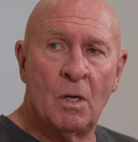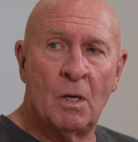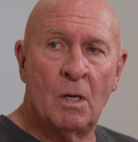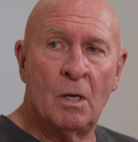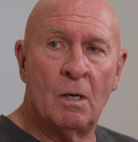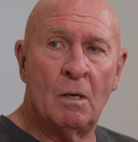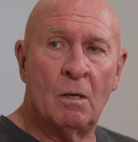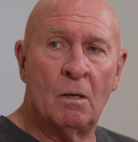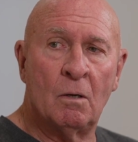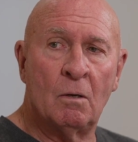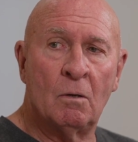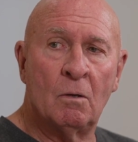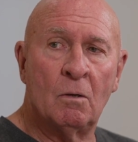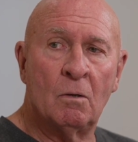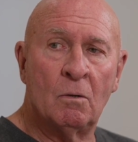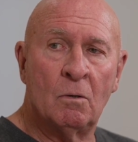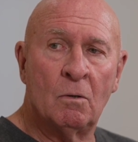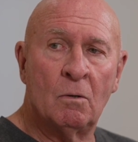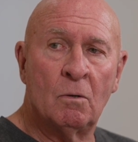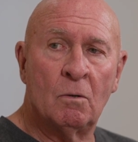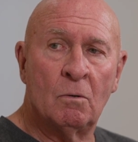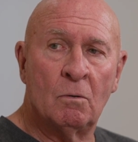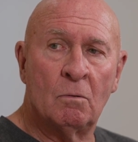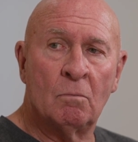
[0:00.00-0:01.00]
It's very
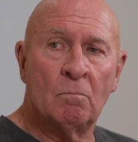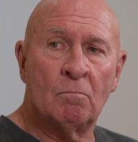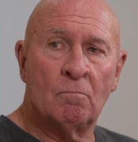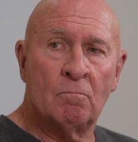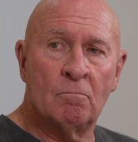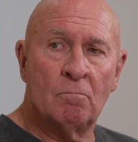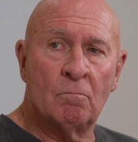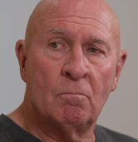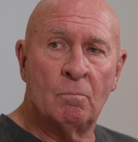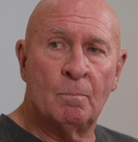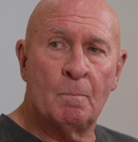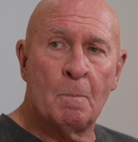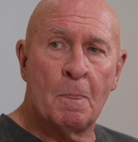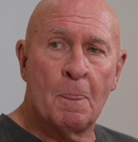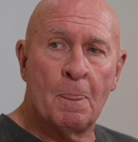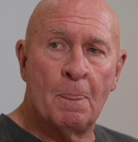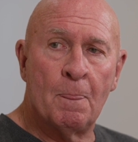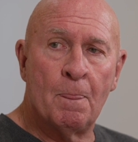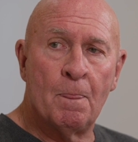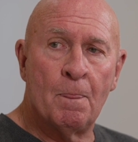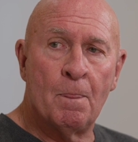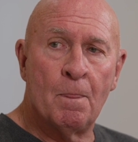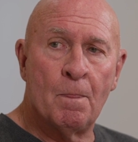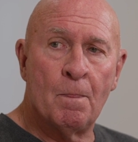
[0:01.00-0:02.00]
interesting. So
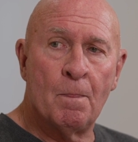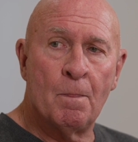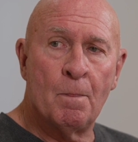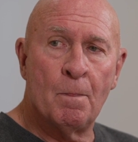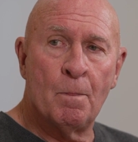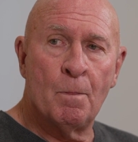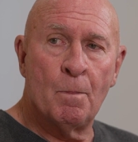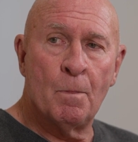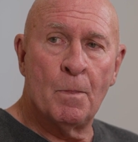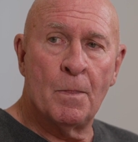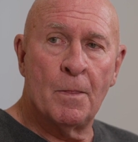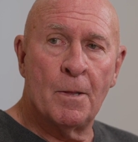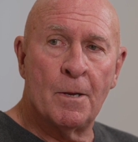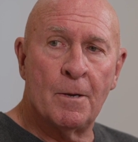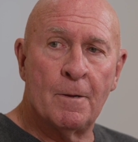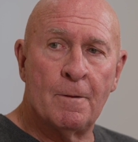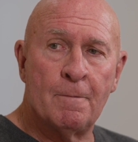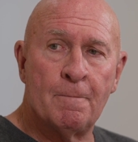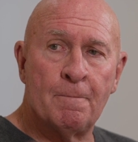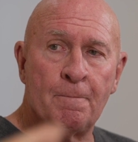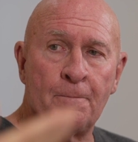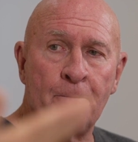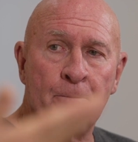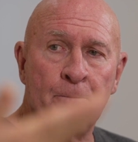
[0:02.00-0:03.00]
I remember
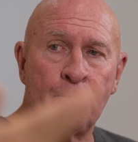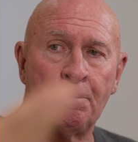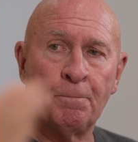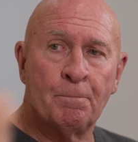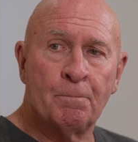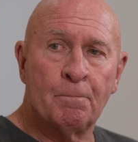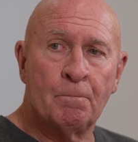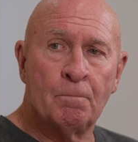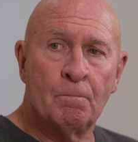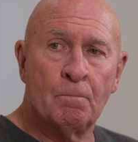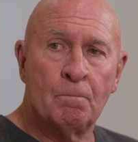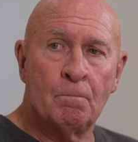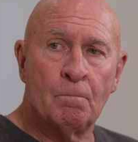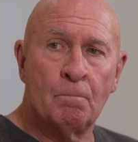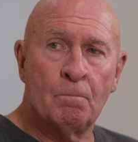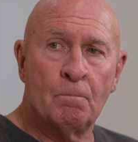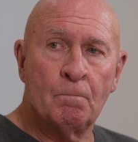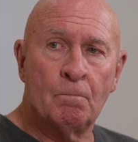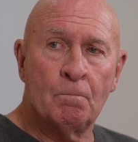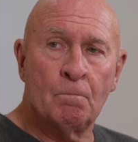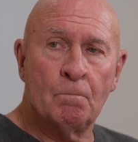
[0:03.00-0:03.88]
when he wrote